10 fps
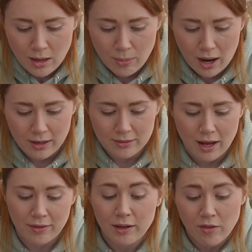But
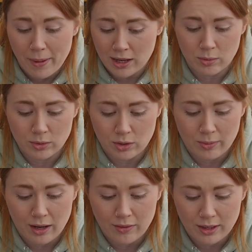I think Rebecca will do
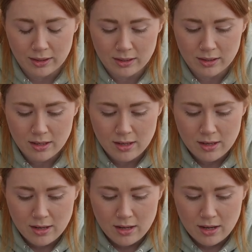well on this.
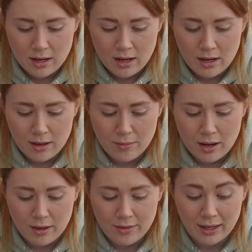
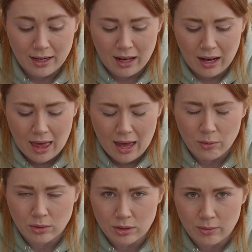I think Claire
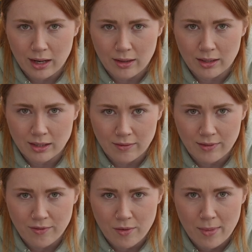will do well on this. I've
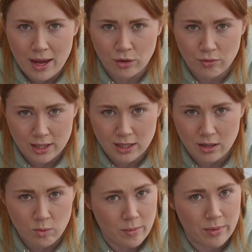never met a
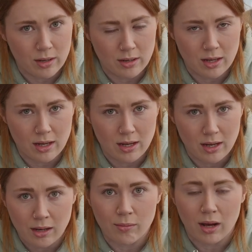grittier woman
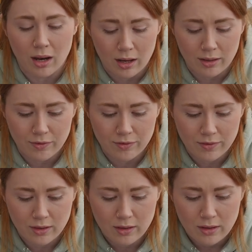in my
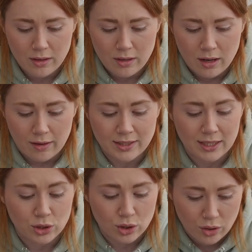life. I've
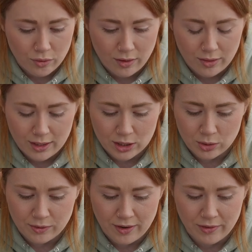seen Donna on this, she
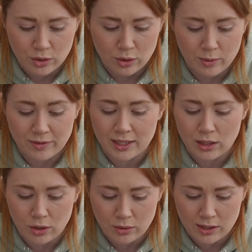was very good. We've
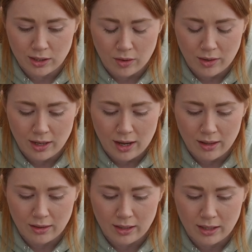seen Lucy on it at
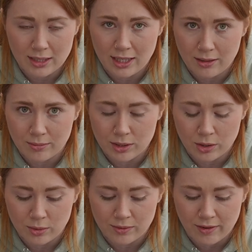the teams,
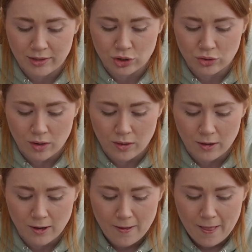who was very strong.